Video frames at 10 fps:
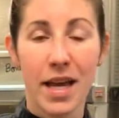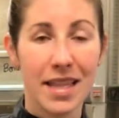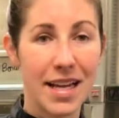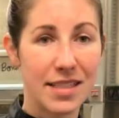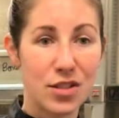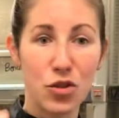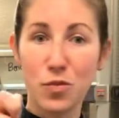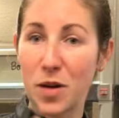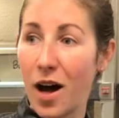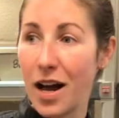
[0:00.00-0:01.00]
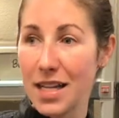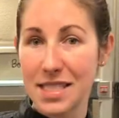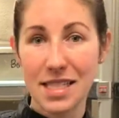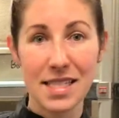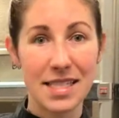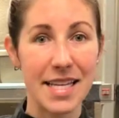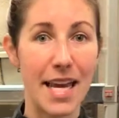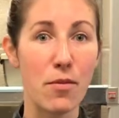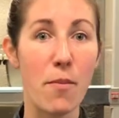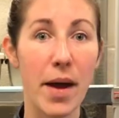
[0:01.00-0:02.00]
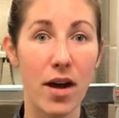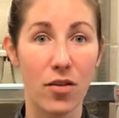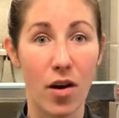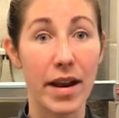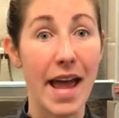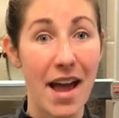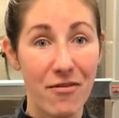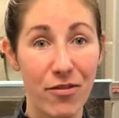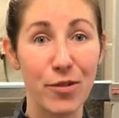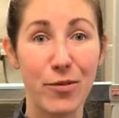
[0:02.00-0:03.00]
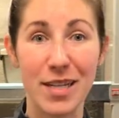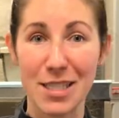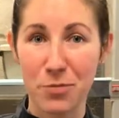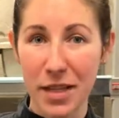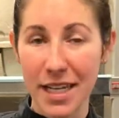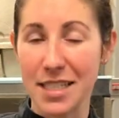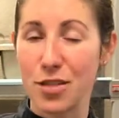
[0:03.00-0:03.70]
That scoop costs the same amount on everyone's plate,